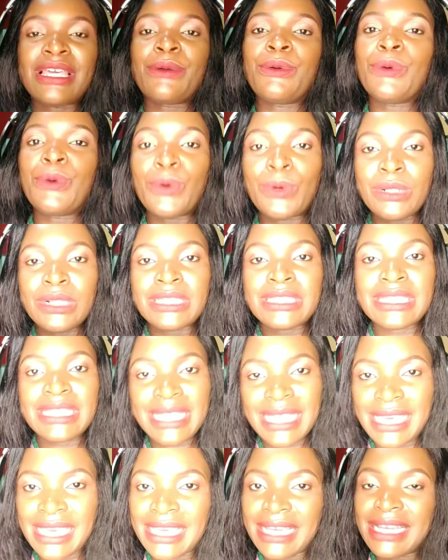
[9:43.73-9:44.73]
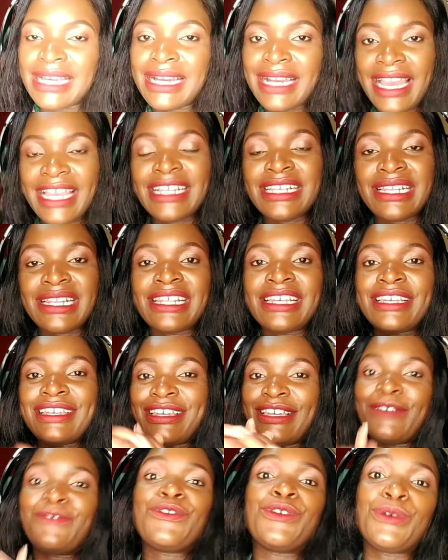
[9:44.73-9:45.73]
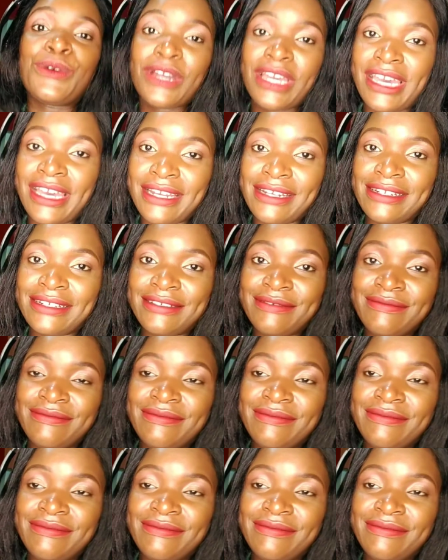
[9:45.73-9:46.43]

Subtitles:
the whole thing, kindly, if you can.